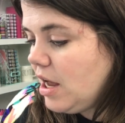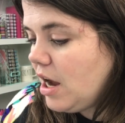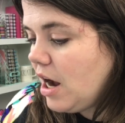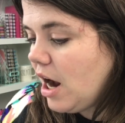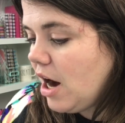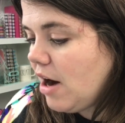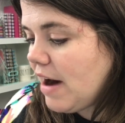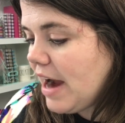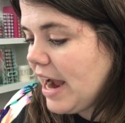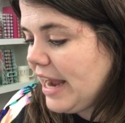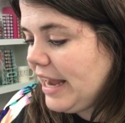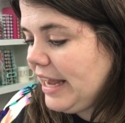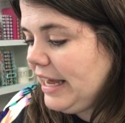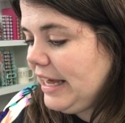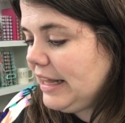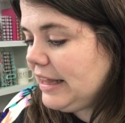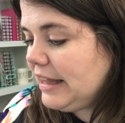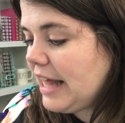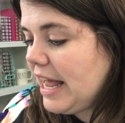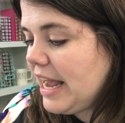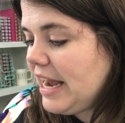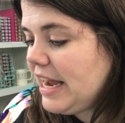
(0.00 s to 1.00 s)
All right,
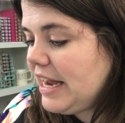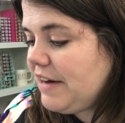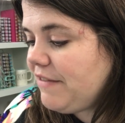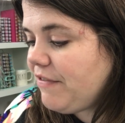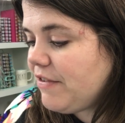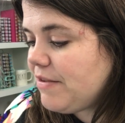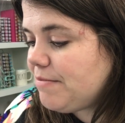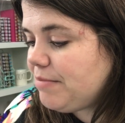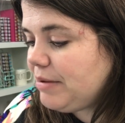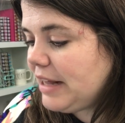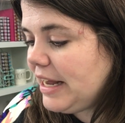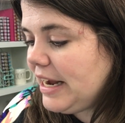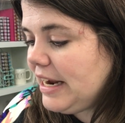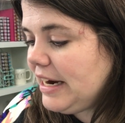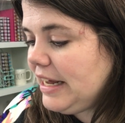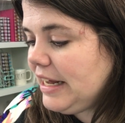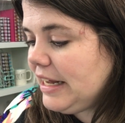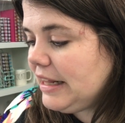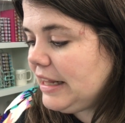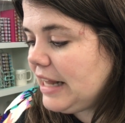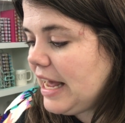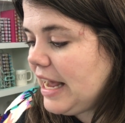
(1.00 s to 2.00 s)
Elaine from
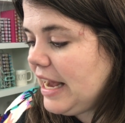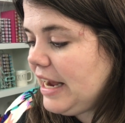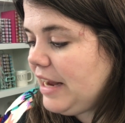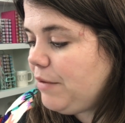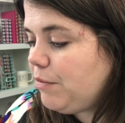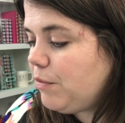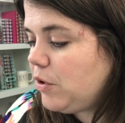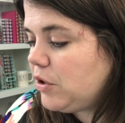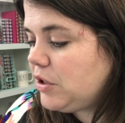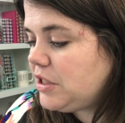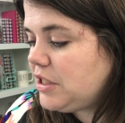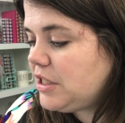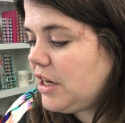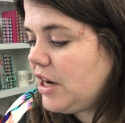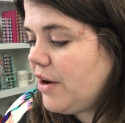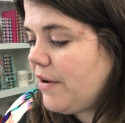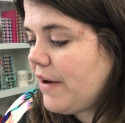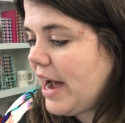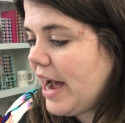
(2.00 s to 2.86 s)
Planning Lane wants to know,